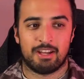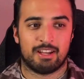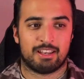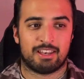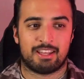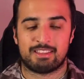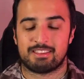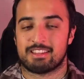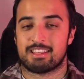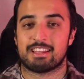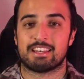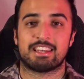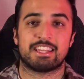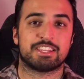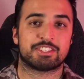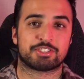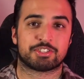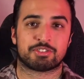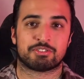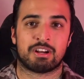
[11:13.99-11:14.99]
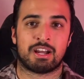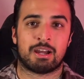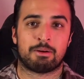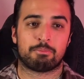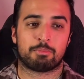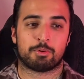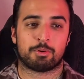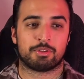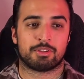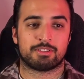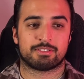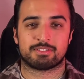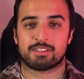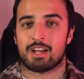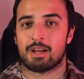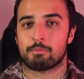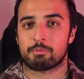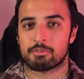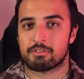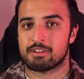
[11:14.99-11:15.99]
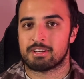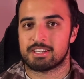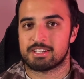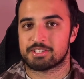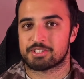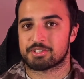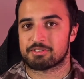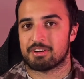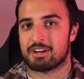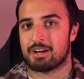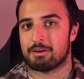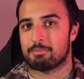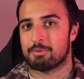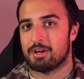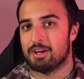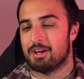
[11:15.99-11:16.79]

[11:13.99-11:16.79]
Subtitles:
like the Elite strap or the Zybra Elite strap,